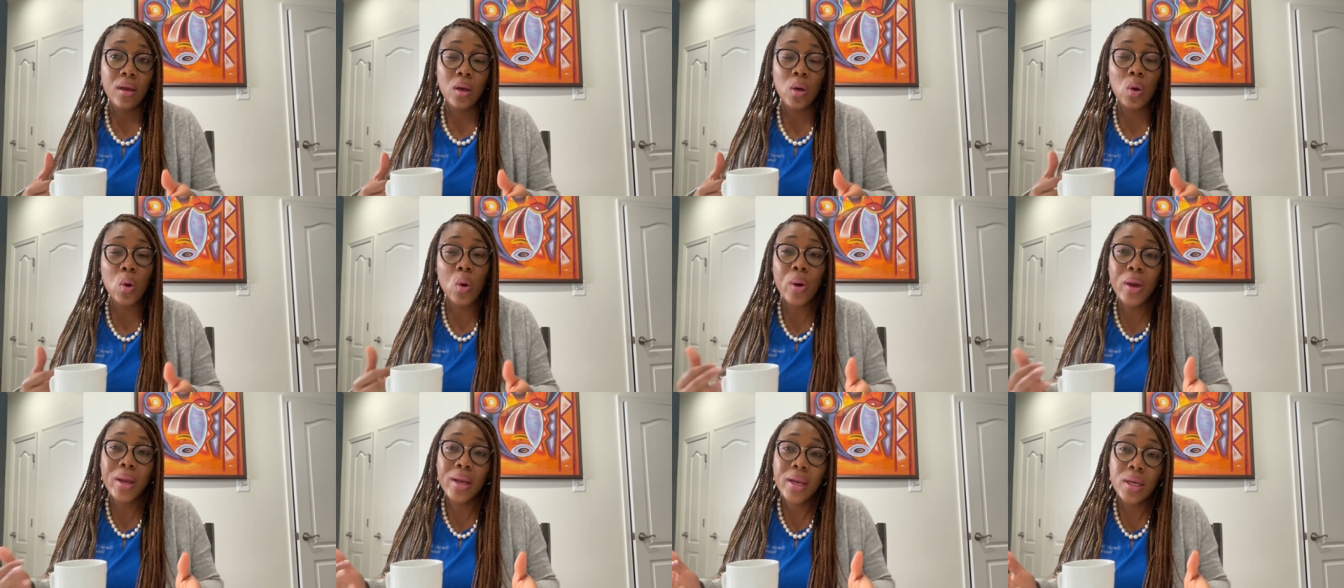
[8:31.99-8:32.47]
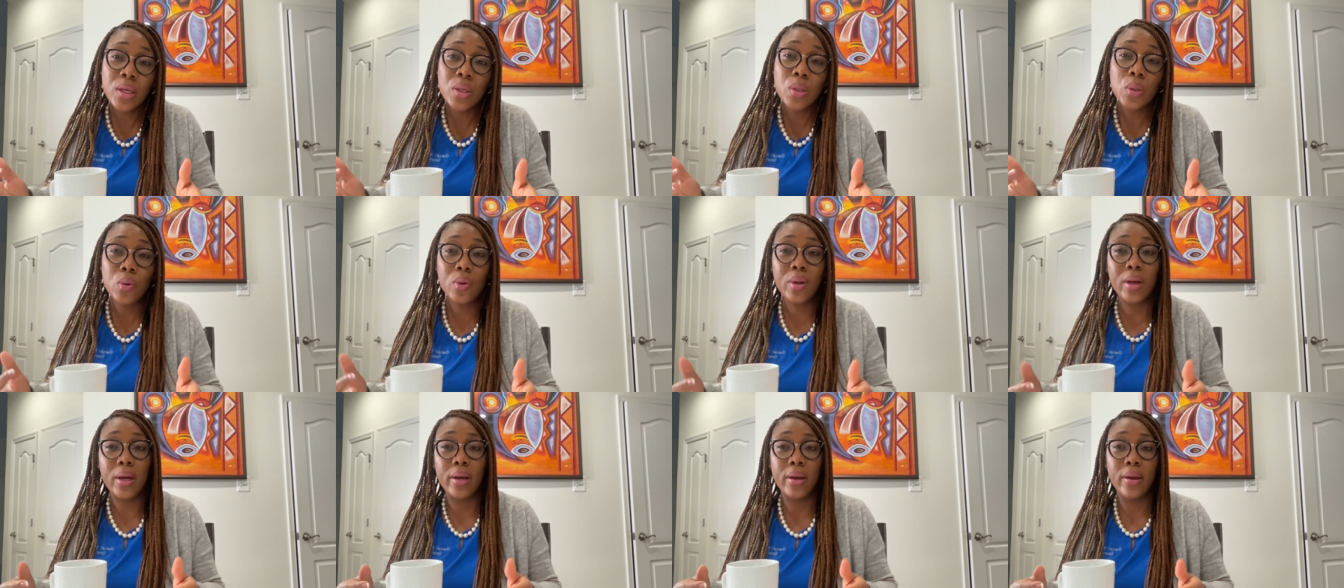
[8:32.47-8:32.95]
go ahead and
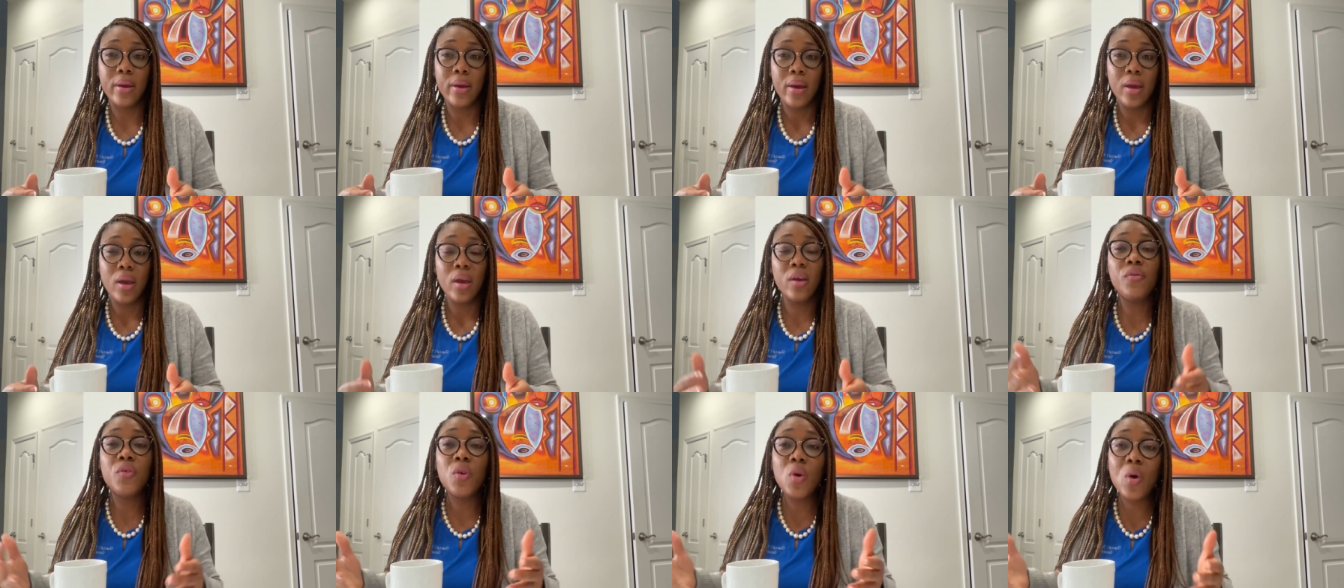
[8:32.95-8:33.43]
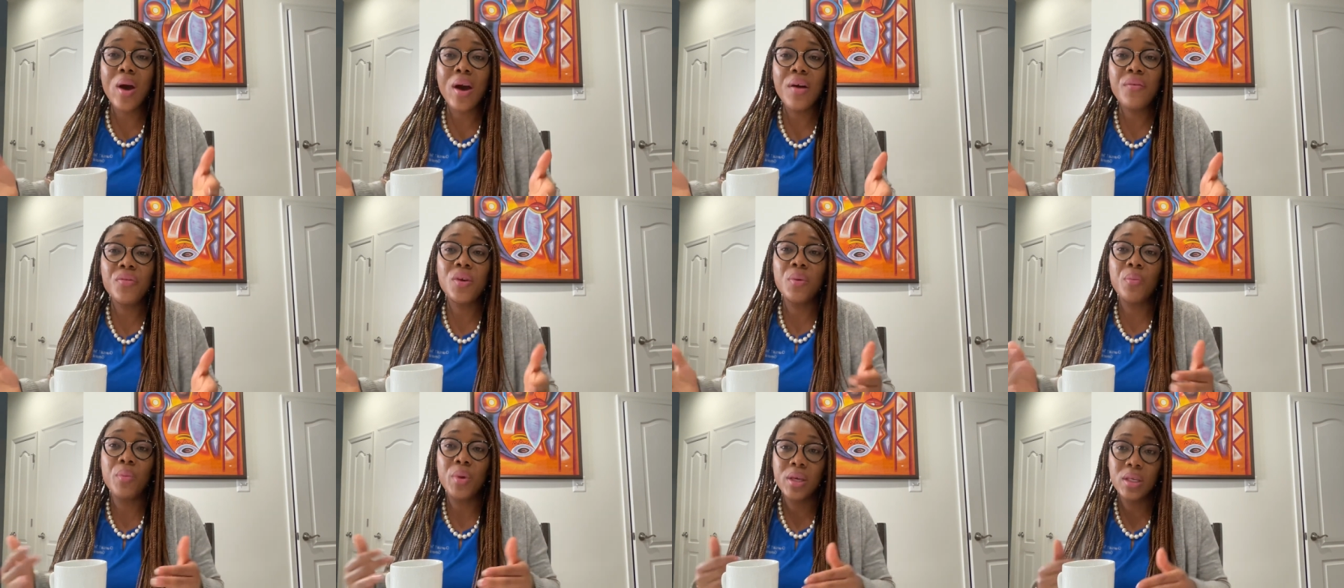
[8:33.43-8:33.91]
do that if you have
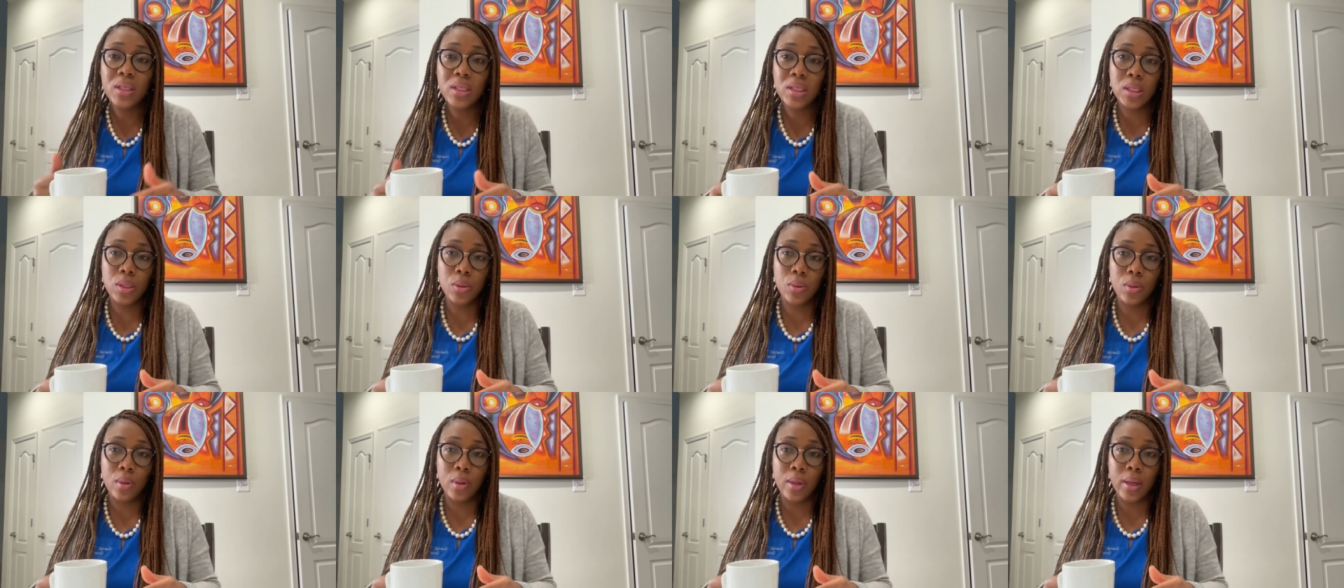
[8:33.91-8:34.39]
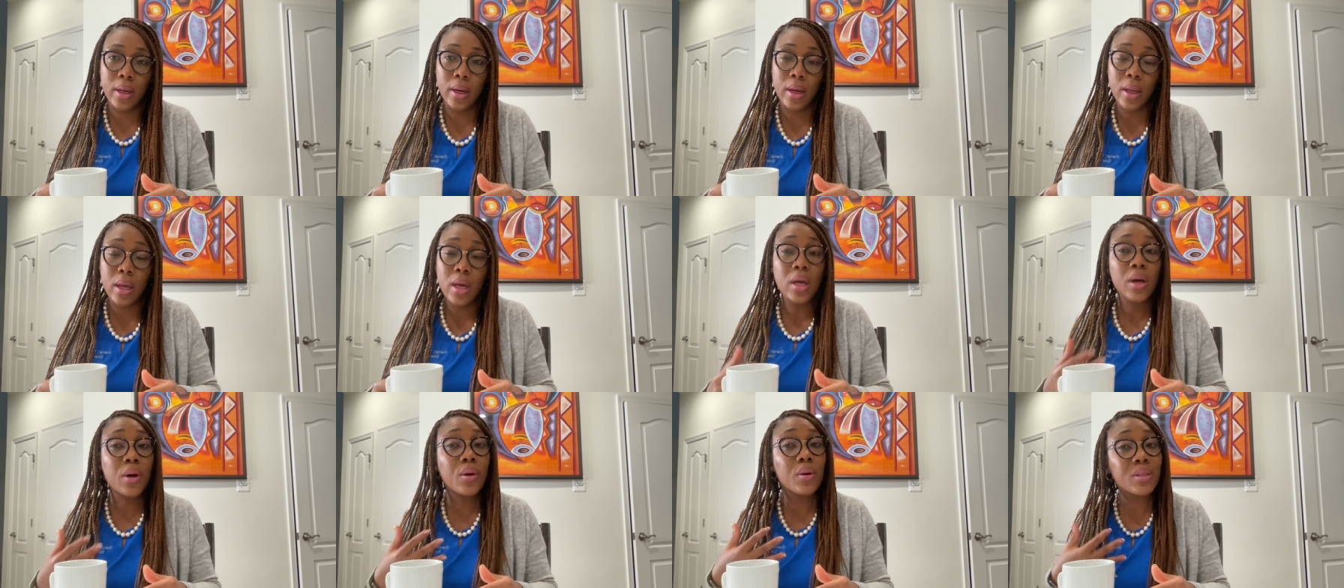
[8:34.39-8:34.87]
the means to do that.
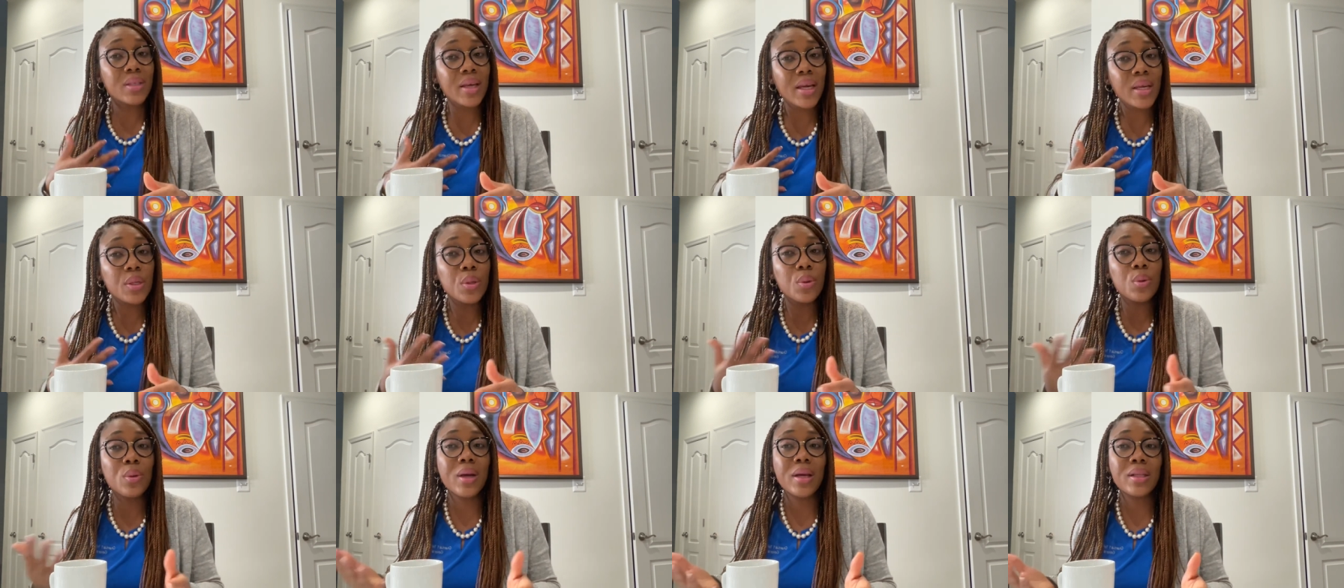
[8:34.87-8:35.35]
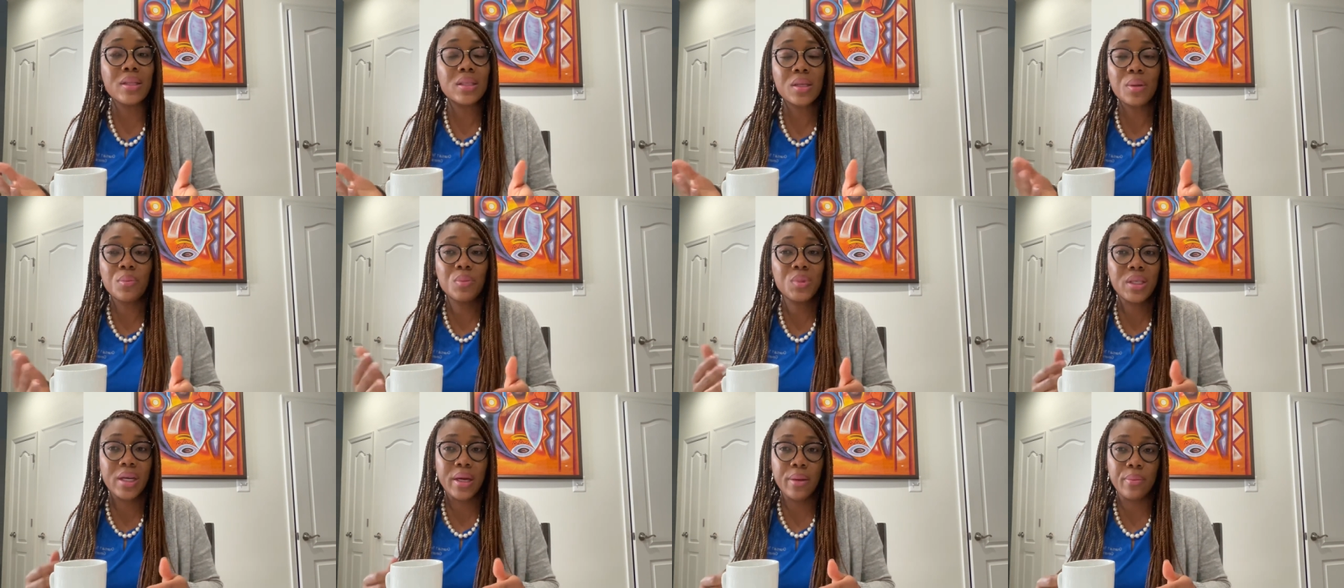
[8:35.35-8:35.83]
Because I do that
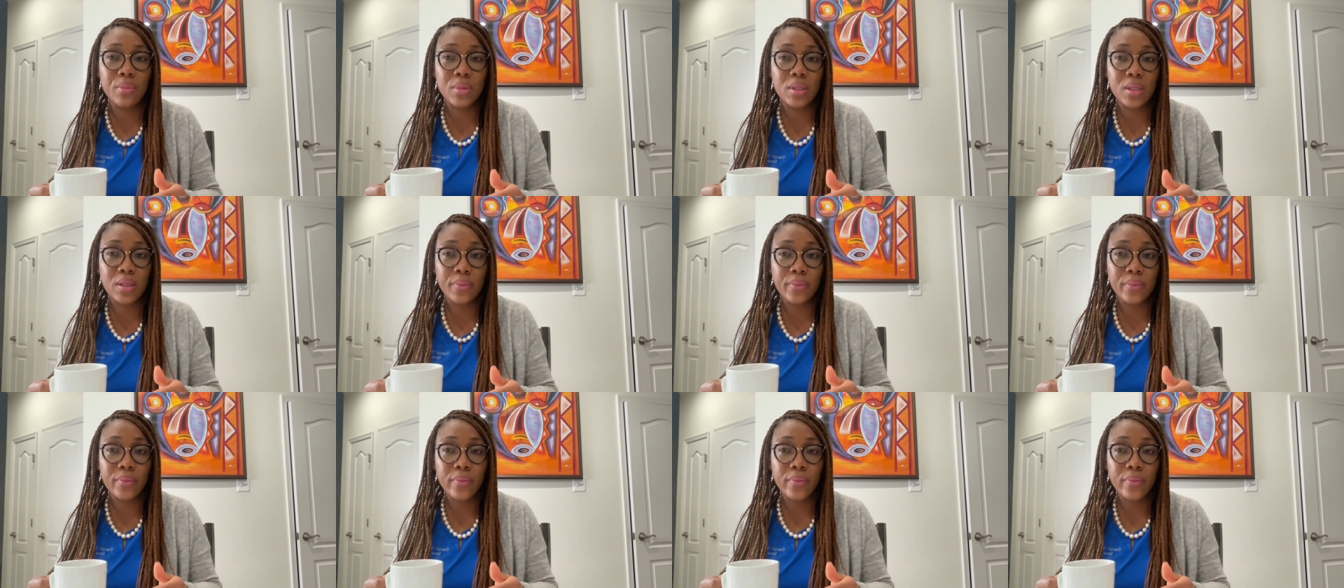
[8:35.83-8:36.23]
sometimes.